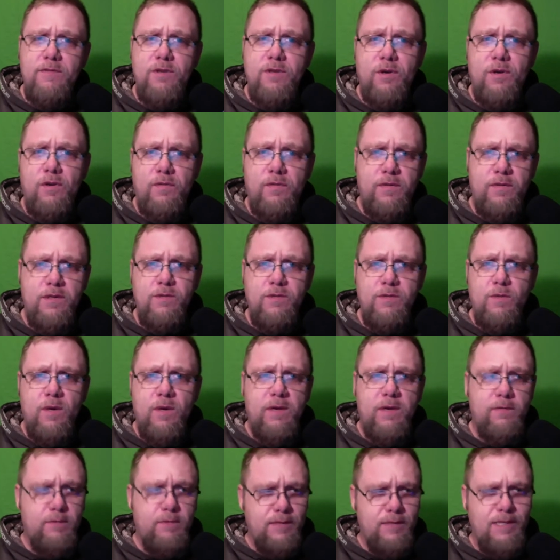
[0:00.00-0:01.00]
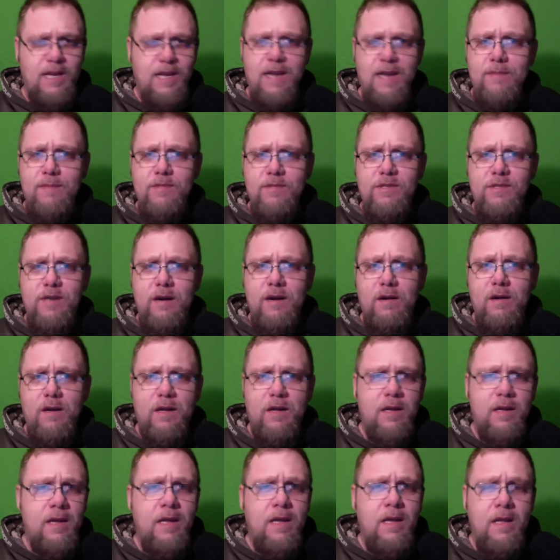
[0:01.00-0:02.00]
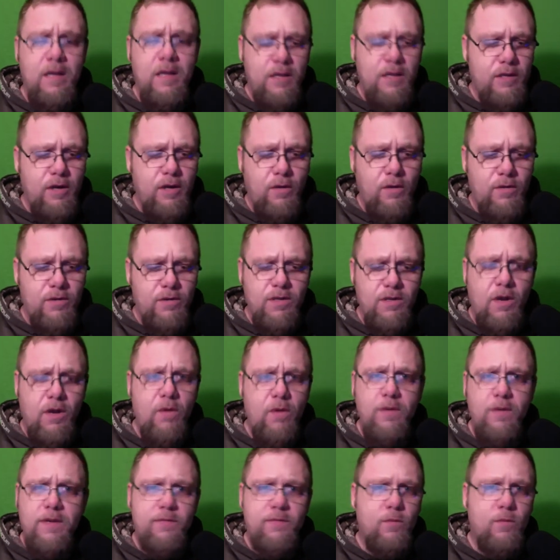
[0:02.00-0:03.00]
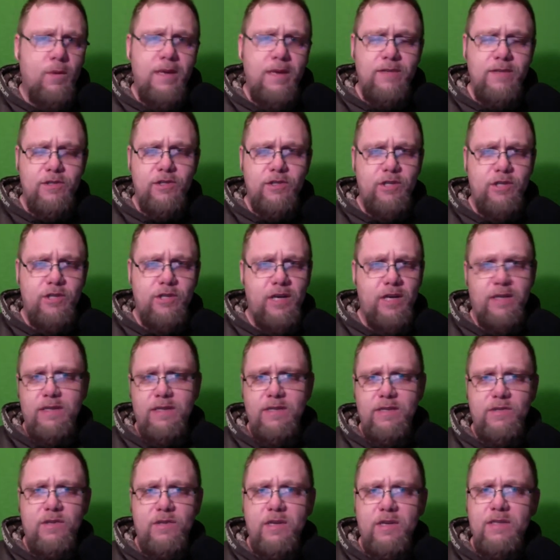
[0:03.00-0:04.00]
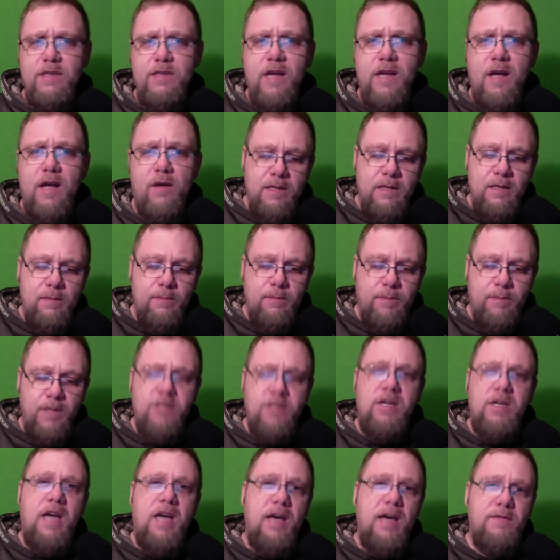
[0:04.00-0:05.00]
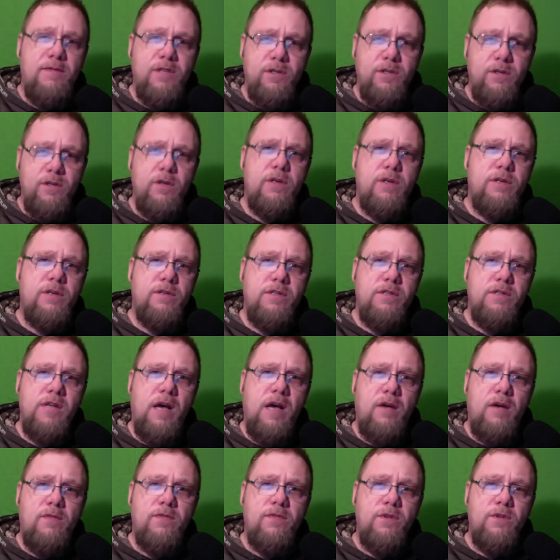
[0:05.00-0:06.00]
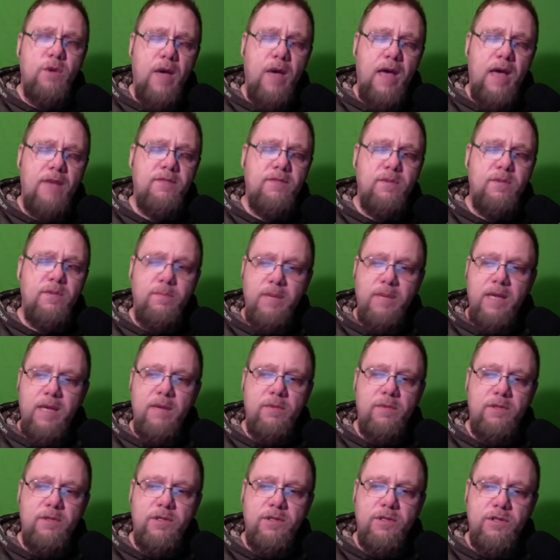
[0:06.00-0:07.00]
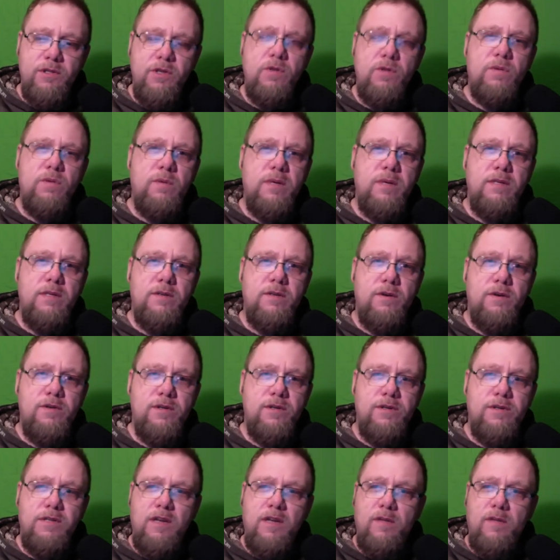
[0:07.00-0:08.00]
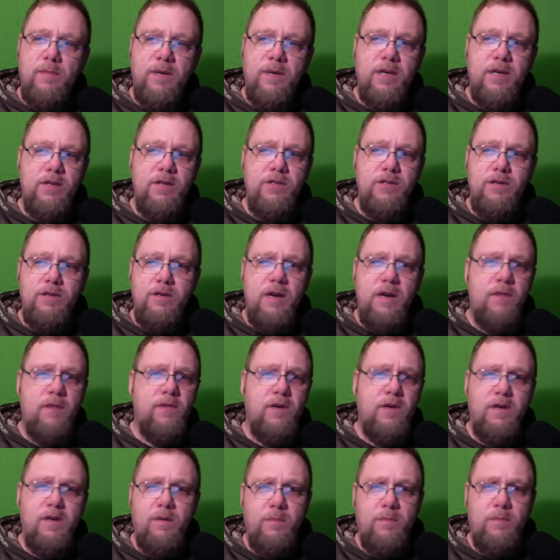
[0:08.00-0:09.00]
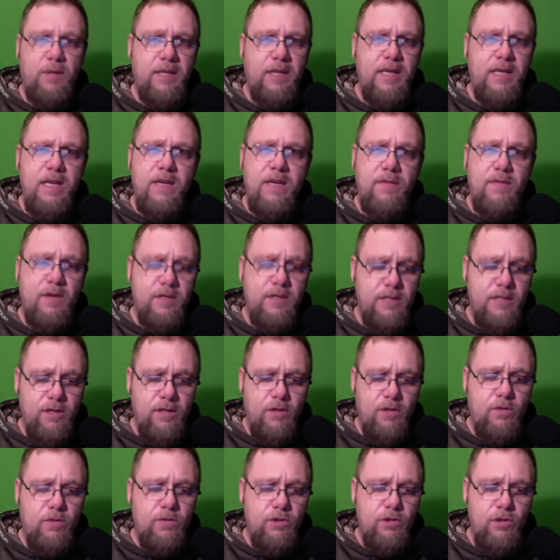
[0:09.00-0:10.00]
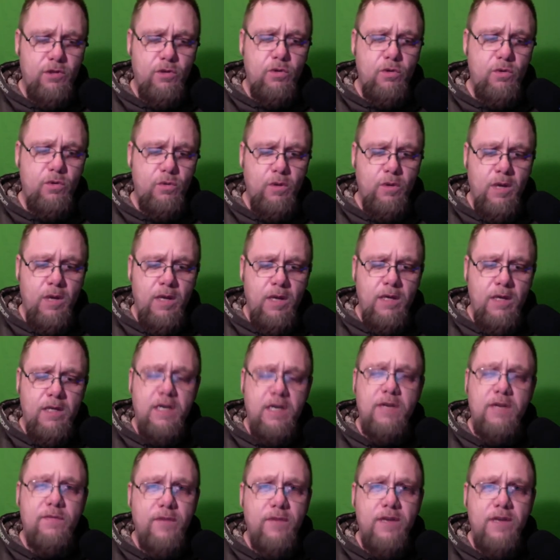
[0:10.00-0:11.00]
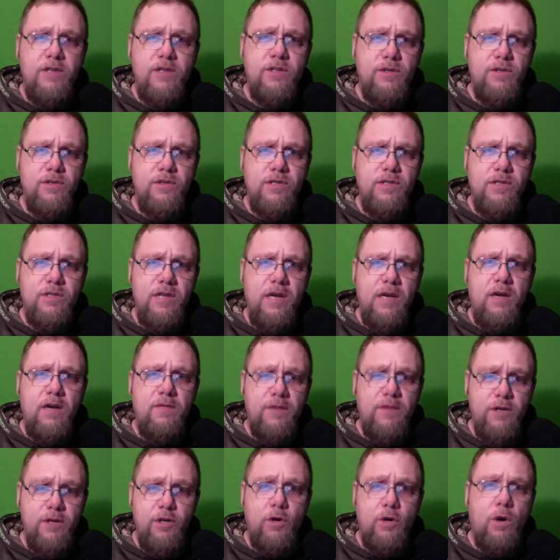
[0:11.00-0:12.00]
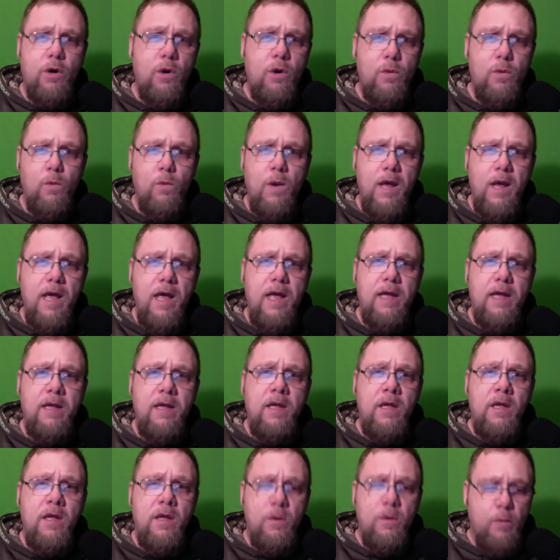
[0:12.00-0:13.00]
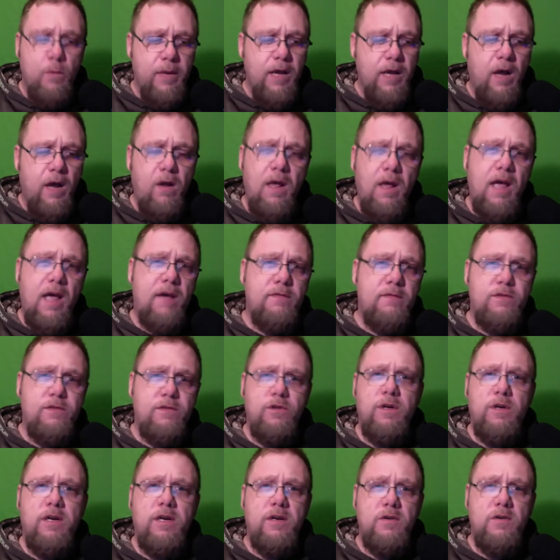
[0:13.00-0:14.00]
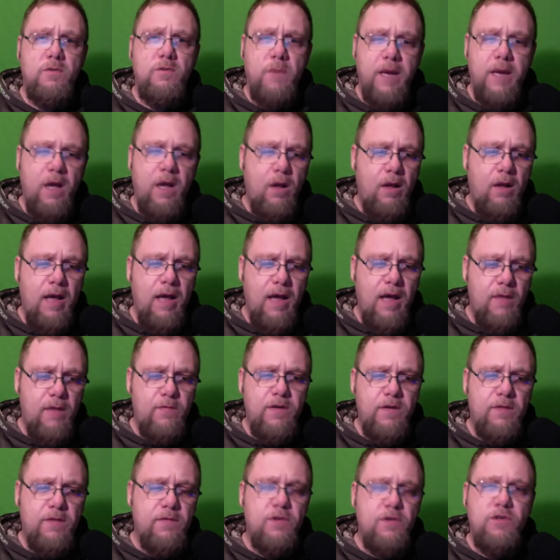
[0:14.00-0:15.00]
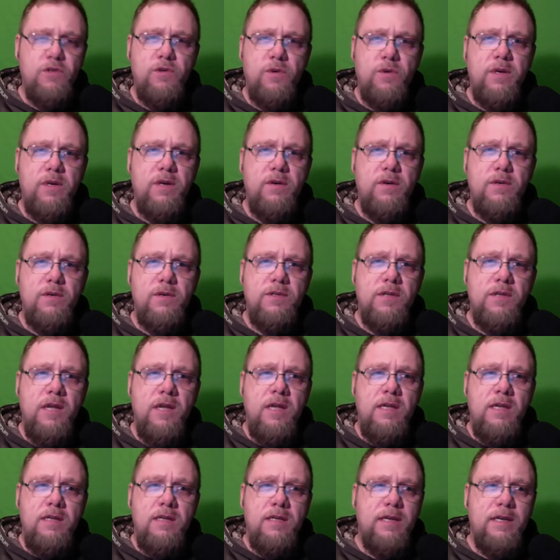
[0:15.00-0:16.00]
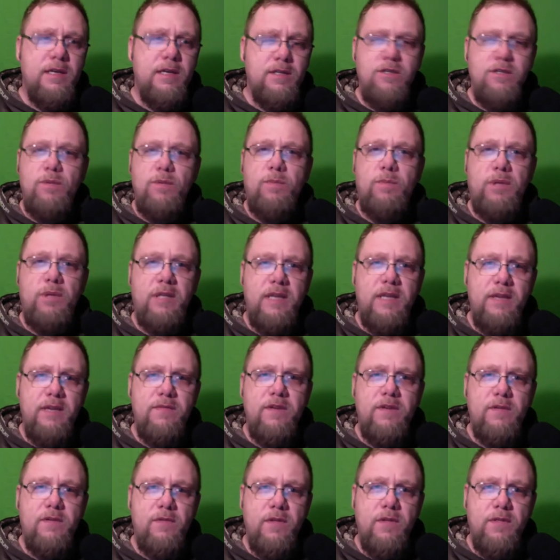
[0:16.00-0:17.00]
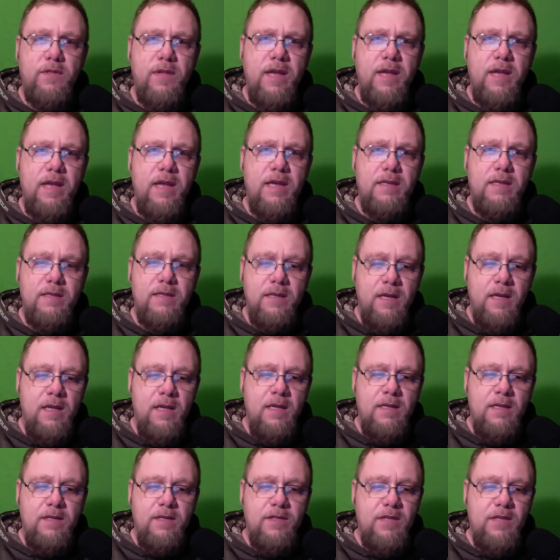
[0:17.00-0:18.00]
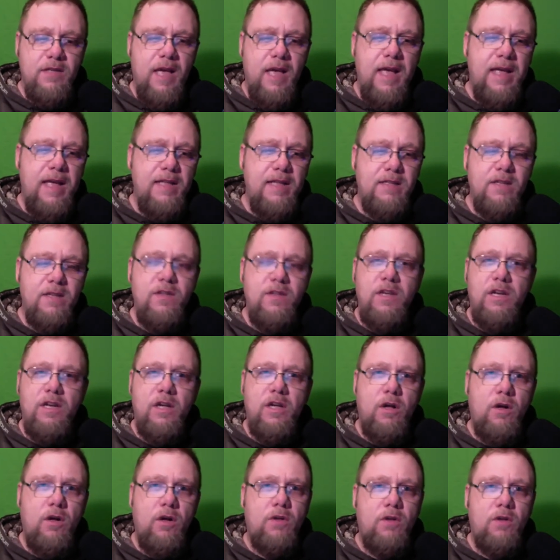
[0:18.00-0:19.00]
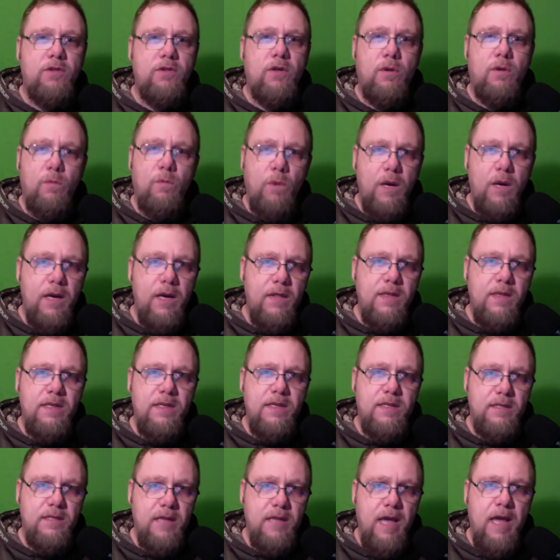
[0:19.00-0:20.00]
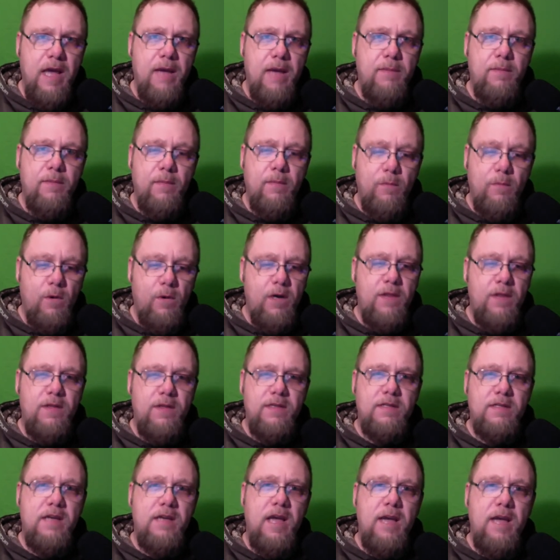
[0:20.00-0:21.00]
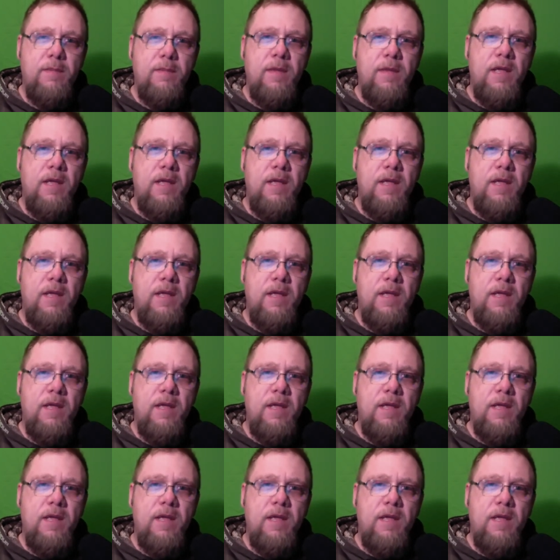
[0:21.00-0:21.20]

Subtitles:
girlfriends or whatever was named Sarah. You know, there's all different ways to check these things out. But you have to do it yourself. You have to be able to do the research yourself, because you're never going to believe until you convince yourself in your own way. We all have triggers. We all have different triggers to get us to believe different things. Science and the occult are one and the same.